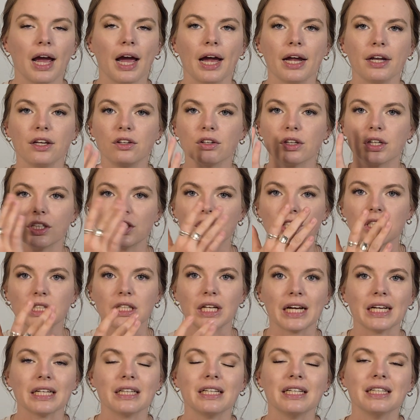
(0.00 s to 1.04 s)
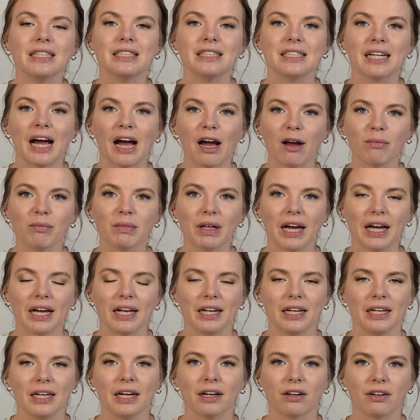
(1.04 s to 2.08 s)
and you can just lightly dab that
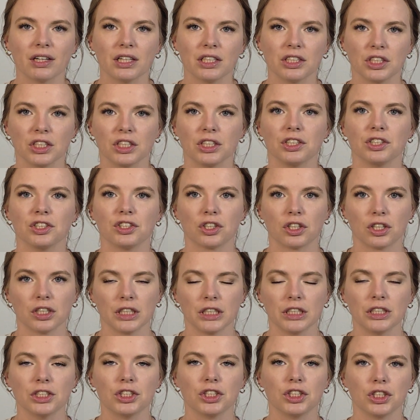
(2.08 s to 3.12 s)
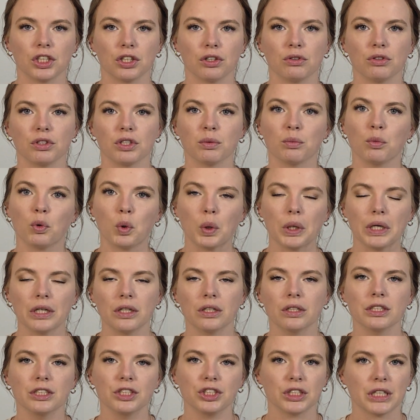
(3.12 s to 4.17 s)
in areas that you're starting to show some
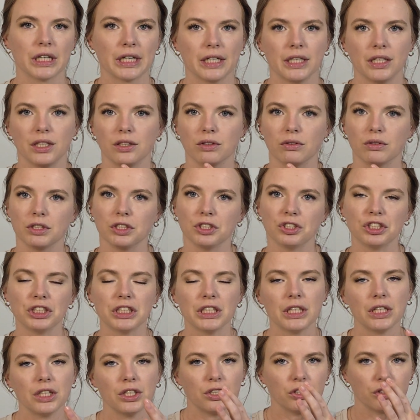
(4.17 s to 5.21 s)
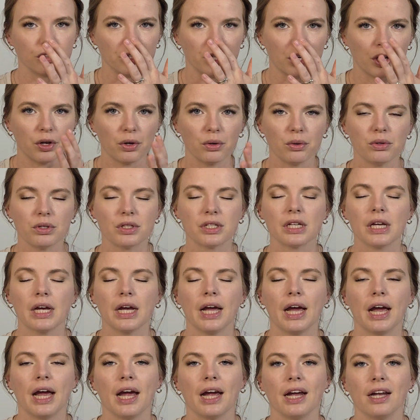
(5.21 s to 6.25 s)
oil and shine, you know, on your chin, your nose,
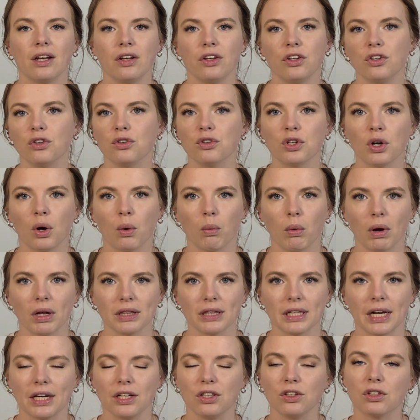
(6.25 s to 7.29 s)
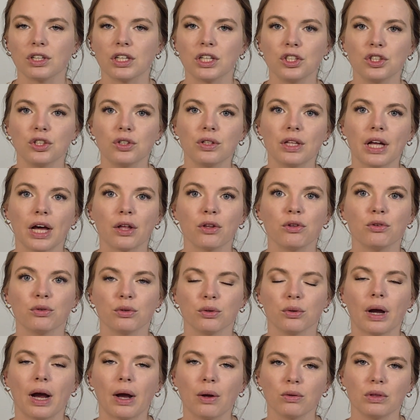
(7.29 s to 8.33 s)
and you don't want that. You can do that
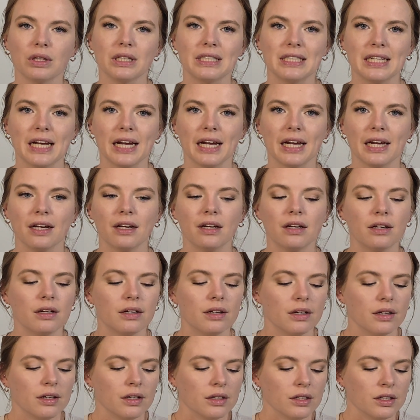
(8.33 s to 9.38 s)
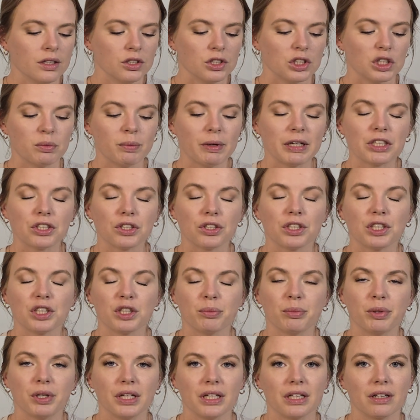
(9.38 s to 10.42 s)
throughout the day. Just make sure that
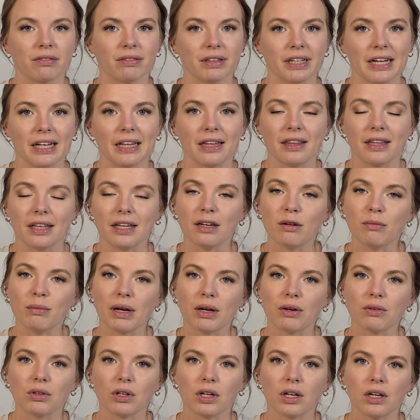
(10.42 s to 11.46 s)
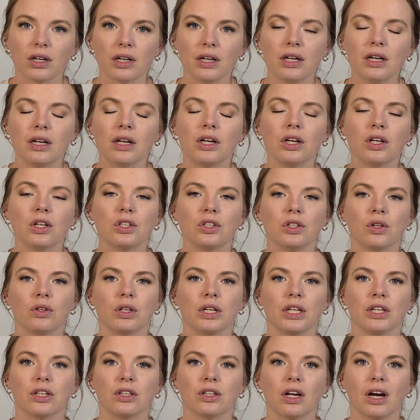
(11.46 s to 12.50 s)
you're putting a very thin amount on so
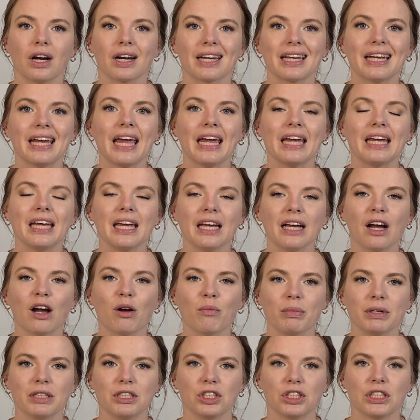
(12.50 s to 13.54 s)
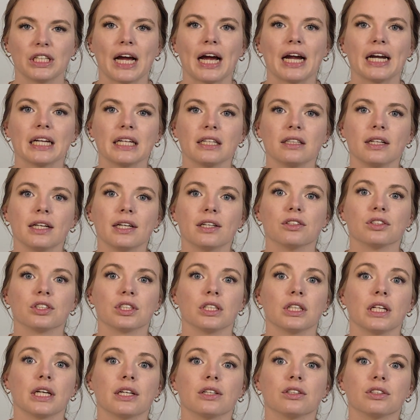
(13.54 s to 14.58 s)
that you're not caking up and just adding layers
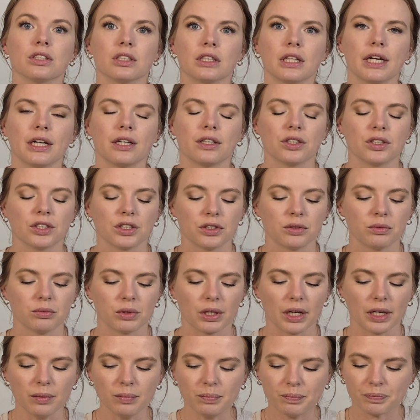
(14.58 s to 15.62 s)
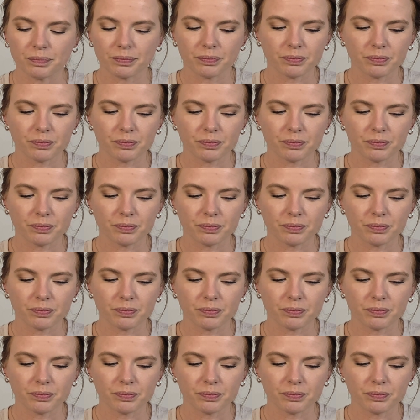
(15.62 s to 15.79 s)
and layers and layers, okay?